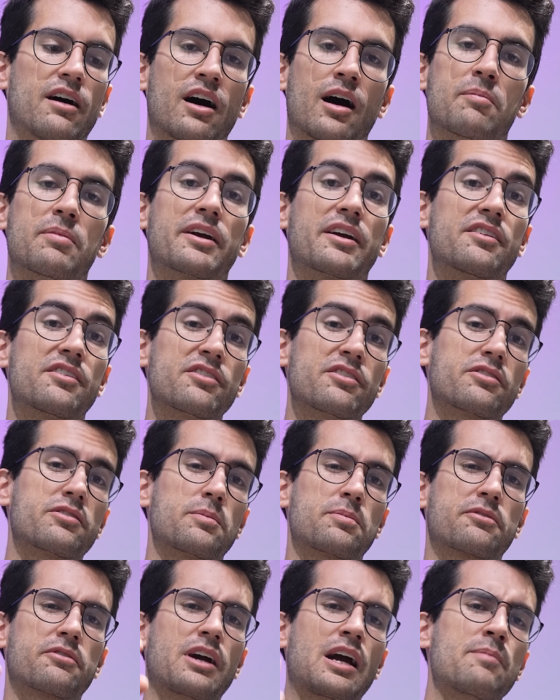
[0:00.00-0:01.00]
up. Consider
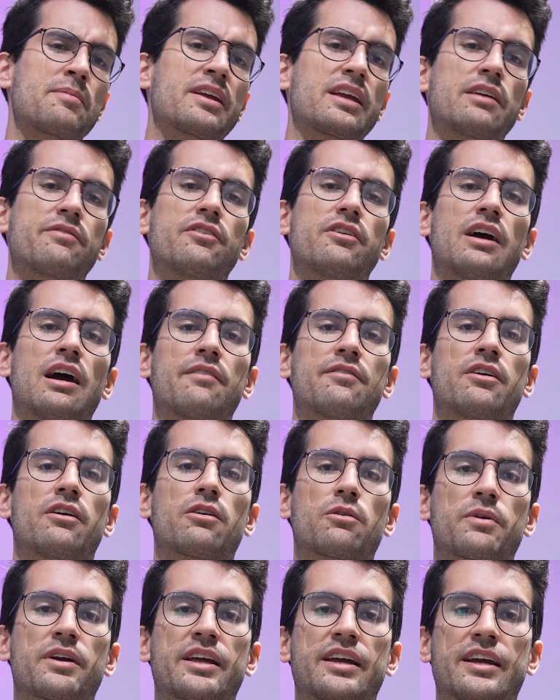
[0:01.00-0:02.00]
subscribing if you have not
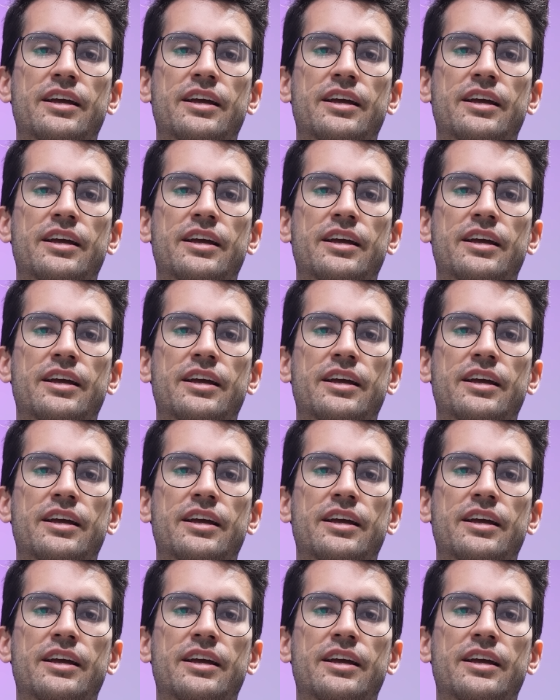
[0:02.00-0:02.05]
already.